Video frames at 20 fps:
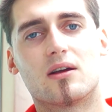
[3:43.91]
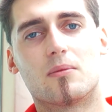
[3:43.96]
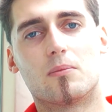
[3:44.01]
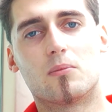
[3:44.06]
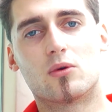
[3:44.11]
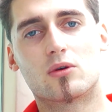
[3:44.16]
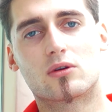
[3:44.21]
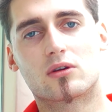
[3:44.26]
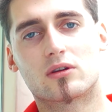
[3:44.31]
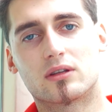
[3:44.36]

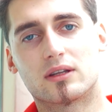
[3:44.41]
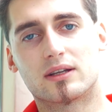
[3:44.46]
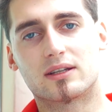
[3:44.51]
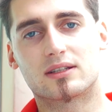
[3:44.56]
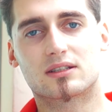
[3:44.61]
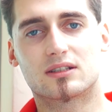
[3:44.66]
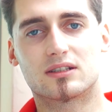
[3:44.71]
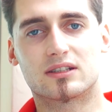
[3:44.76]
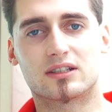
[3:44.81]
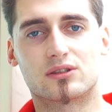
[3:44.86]
more or
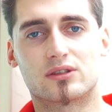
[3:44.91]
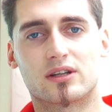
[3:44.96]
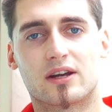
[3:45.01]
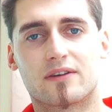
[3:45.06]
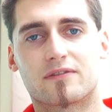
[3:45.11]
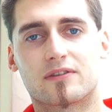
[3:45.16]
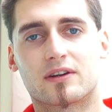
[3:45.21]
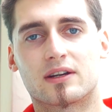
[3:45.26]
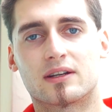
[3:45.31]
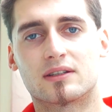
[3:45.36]
less clear
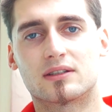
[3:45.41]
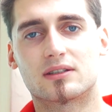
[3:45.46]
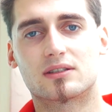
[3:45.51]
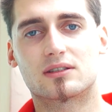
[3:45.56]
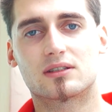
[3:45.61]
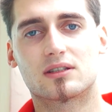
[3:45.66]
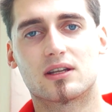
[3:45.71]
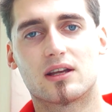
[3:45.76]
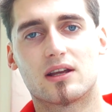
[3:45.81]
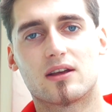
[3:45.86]

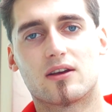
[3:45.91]
reference,